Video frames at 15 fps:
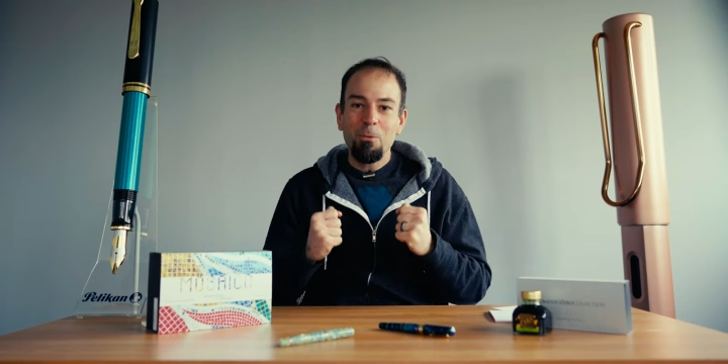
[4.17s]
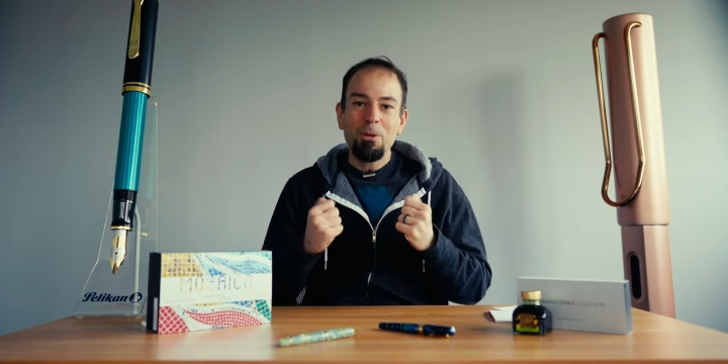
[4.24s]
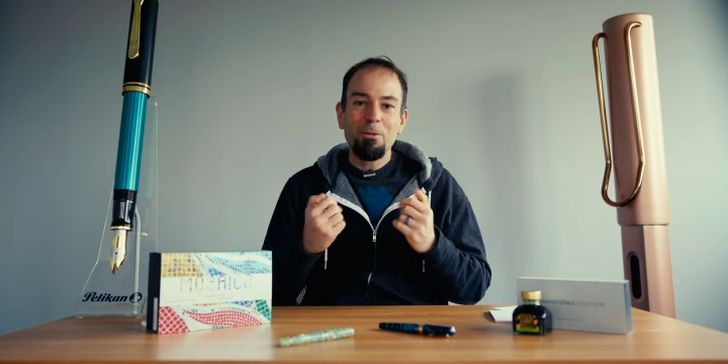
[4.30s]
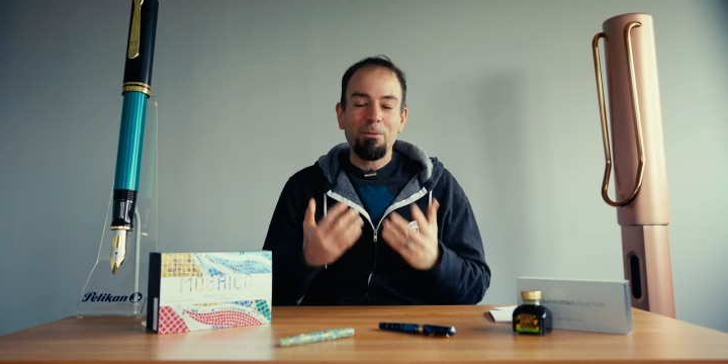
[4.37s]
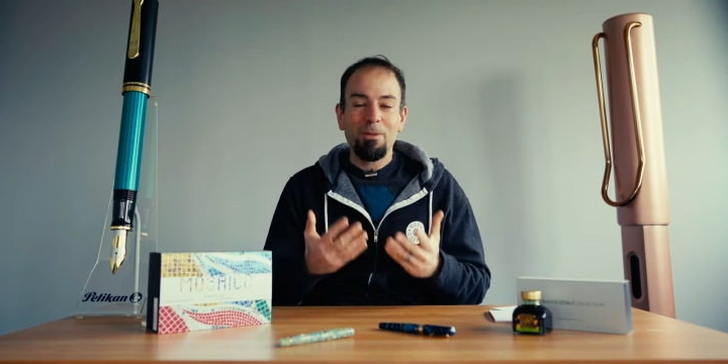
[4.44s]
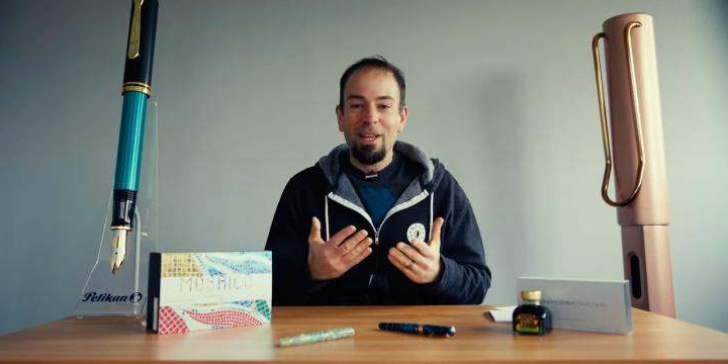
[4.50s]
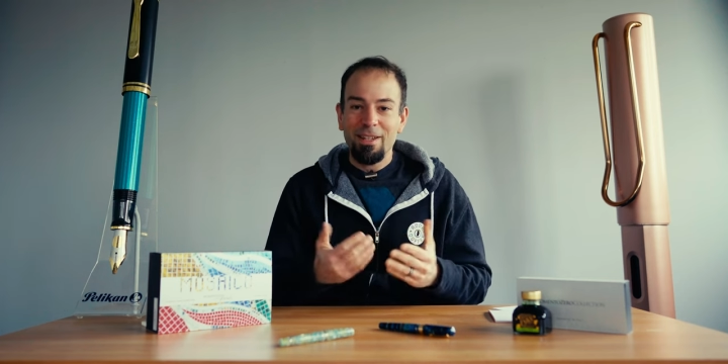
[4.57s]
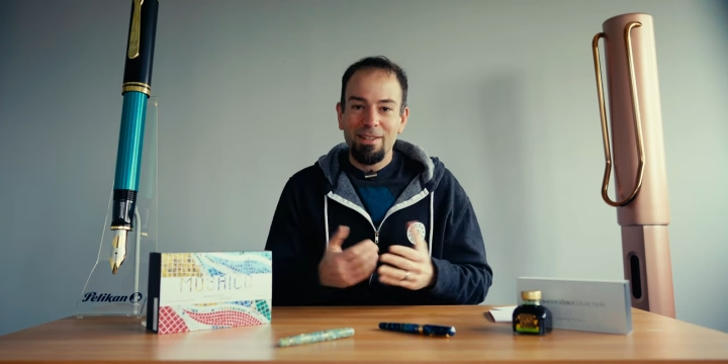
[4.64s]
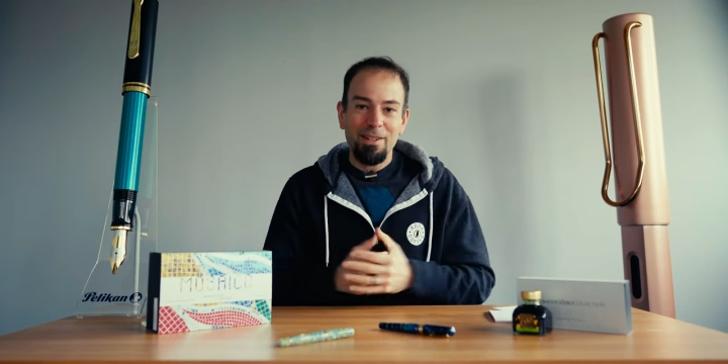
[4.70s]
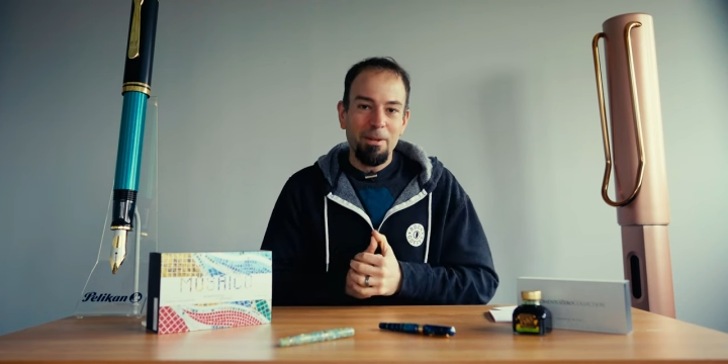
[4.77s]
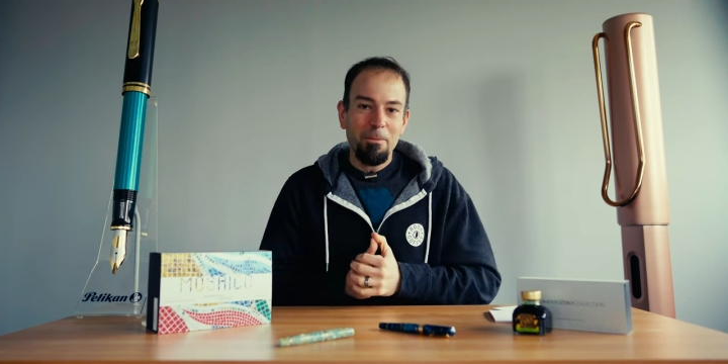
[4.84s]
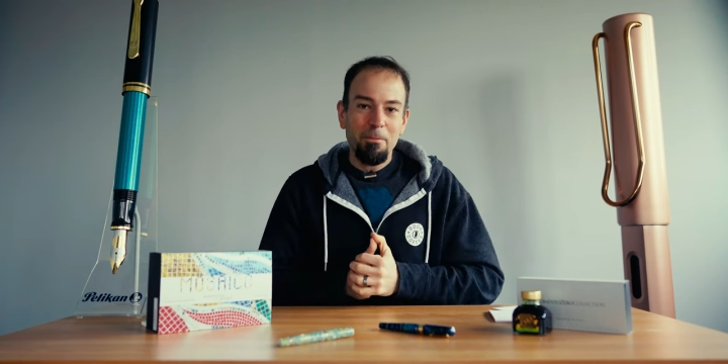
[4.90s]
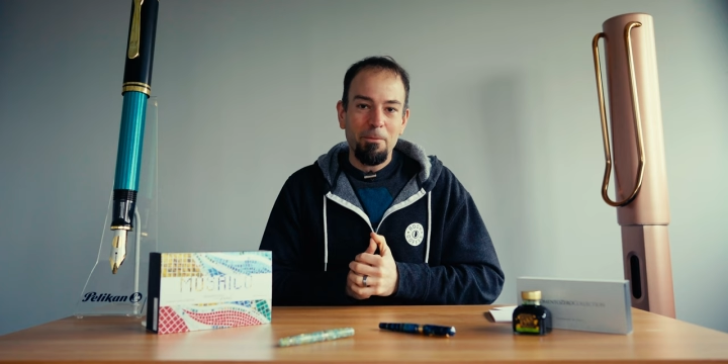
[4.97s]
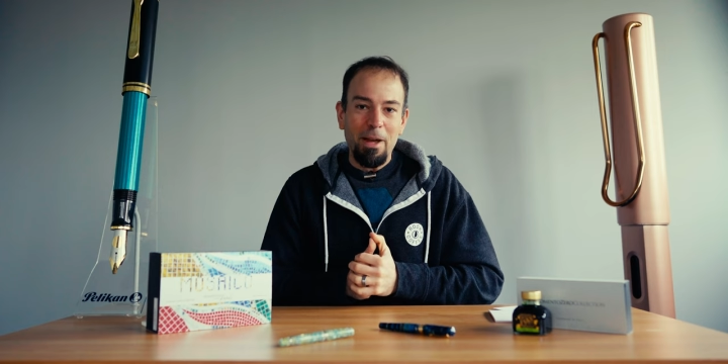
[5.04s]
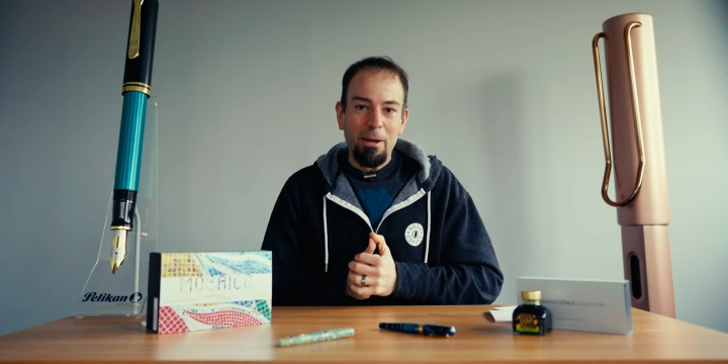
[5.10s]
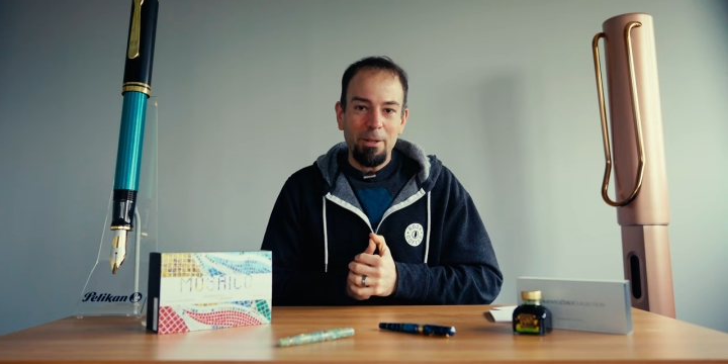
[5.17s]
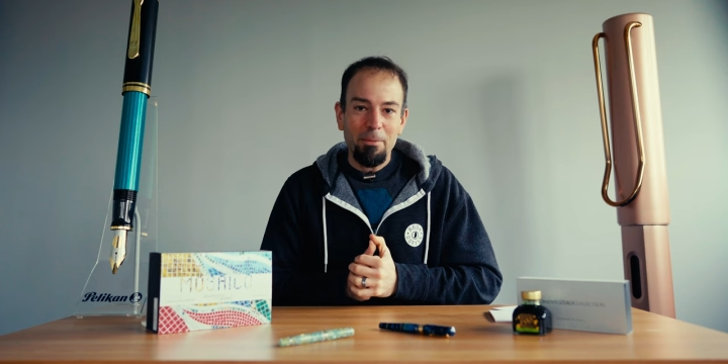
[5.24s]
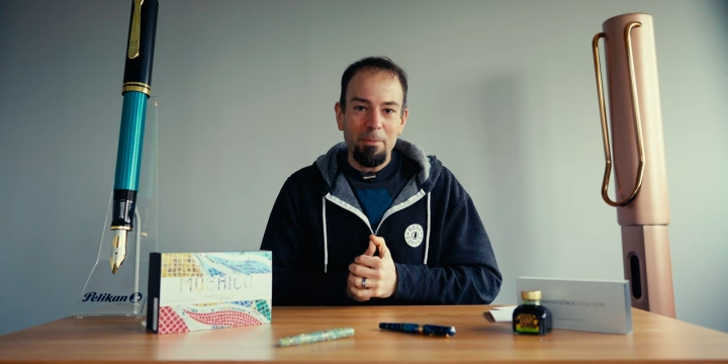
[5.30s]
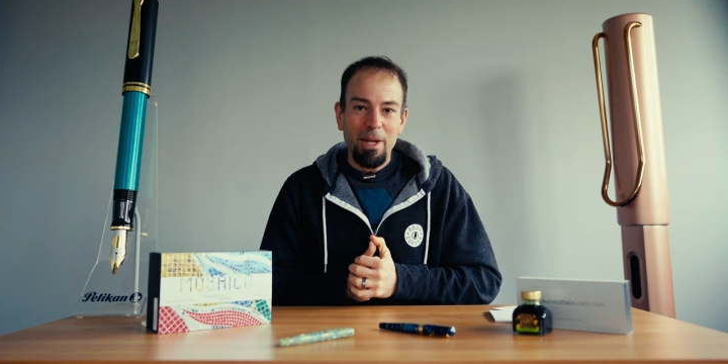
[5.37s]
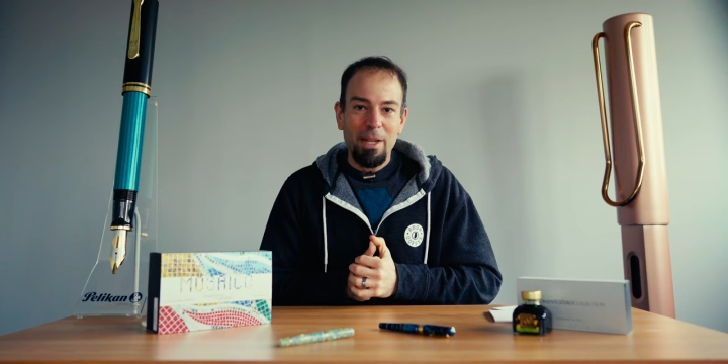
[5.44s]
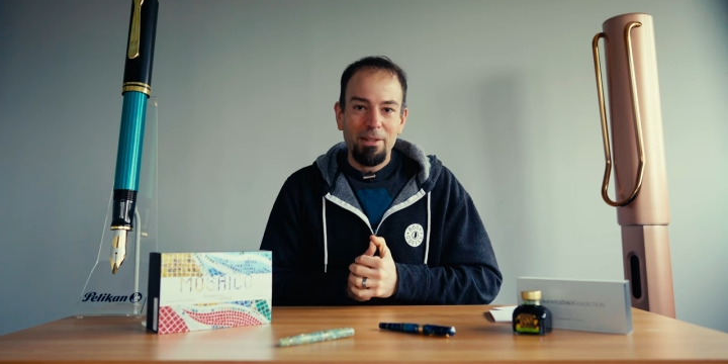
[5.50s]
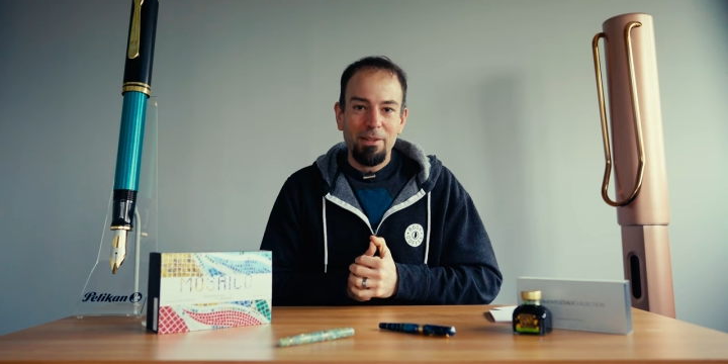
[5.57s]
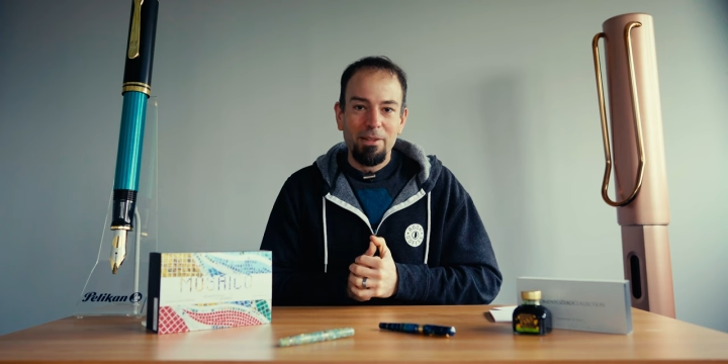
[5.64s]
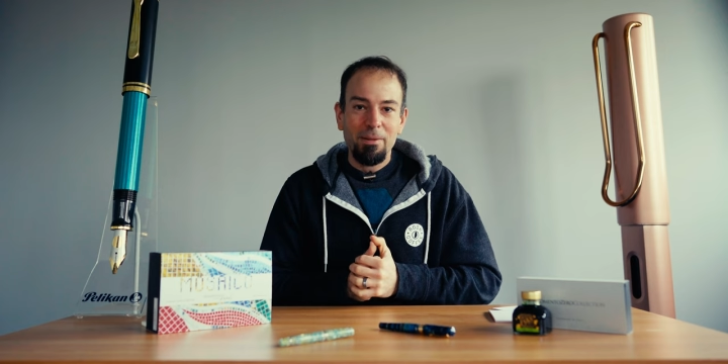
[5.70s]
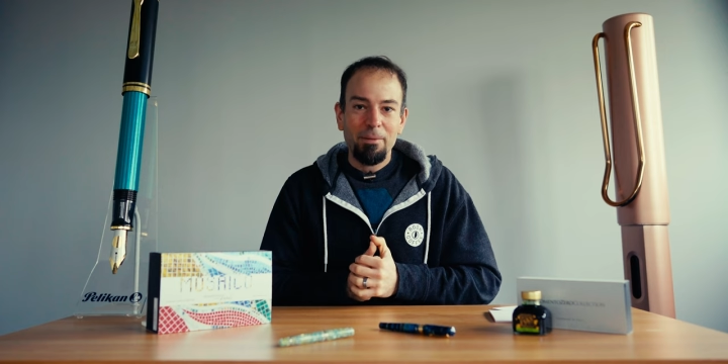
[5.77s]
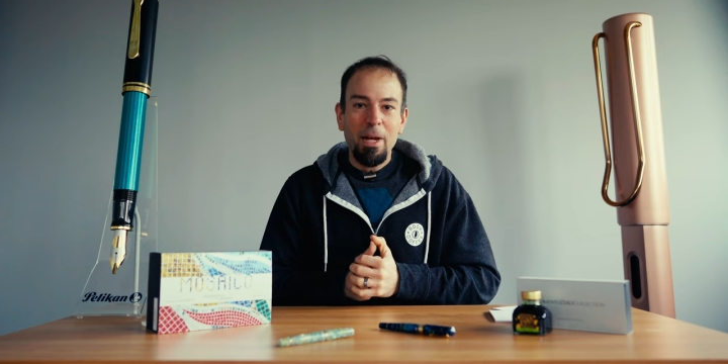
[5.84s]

with flex nib fountain pens.